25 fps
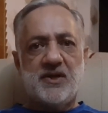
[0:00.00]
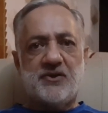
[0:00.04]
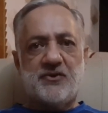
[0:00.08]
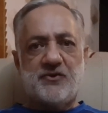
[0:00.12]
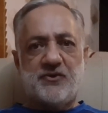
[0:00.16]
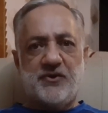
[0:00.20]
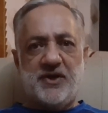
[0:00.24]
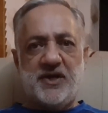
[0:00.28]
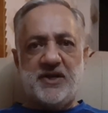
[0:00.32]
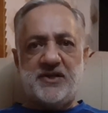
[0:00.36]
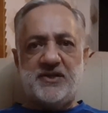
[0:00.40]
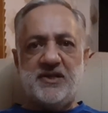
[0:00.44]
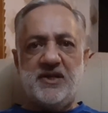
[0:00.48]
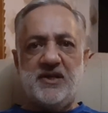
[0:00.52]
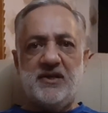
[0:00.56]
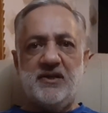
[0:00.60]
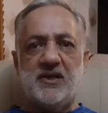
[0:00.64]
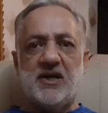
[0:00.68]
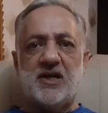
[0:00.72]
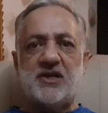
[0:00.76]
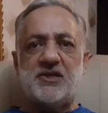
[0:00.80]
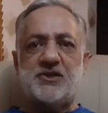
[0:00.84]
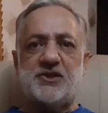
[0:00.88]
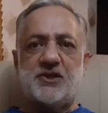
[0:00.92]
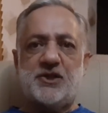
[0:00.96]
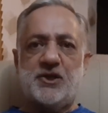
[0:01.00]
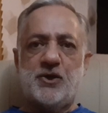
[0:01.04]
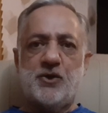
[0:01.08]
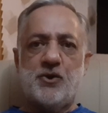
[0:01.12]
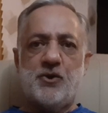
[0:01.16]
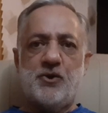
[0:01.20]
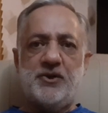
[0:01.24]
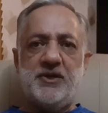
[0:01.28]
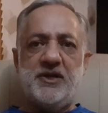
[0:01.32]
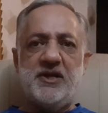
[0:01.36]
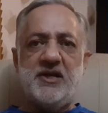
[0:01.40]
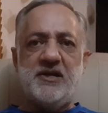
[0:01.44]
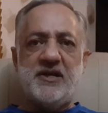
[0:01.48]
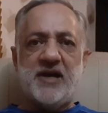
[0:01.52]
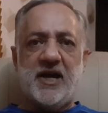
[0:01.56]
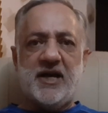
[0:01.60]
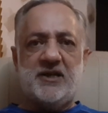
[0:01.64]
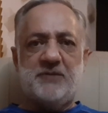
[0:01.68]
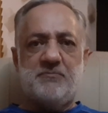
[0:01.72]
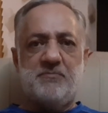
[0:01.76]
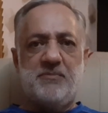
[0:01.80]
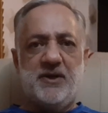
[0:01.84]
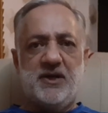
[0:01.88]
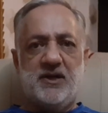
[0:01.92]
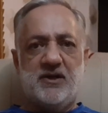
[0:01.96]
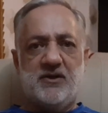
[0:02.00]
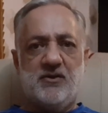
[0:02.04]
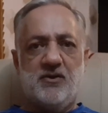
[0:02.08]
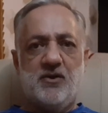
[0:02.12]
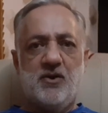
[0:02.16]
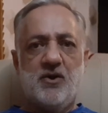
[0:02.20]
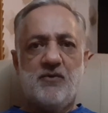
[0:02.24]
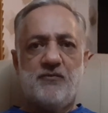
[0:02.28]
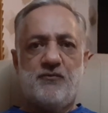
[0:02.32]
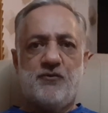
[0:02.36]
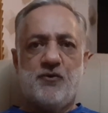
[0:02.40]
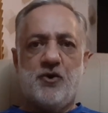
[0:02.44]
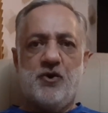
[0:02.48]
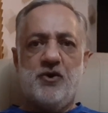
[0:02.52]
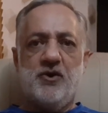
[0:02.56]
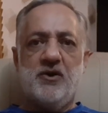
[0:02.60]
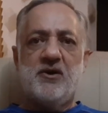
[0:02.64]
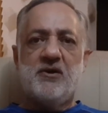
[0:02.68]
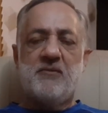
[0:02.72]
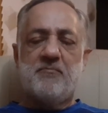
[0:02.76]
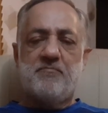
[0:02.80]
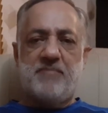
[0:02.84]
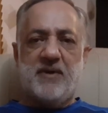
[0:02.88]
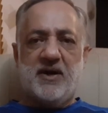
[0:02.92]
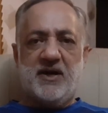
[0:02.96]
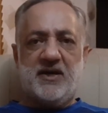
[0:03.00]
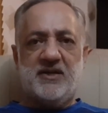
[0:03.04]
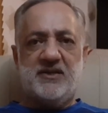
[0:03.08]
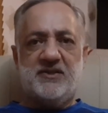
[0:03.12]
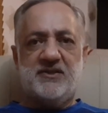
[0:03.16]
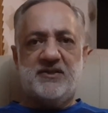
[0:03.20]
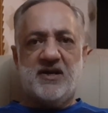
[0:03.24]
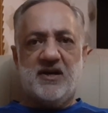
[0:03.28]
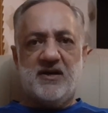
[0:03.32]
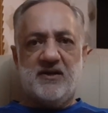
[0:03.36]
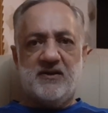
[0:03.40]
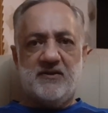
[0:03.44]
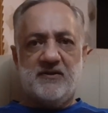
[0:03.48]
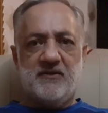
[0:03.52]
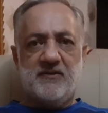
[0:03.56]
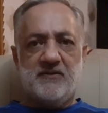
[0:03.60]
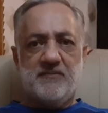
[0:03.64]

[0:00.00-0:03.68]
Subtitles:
creating a security nightmare for Pakistan.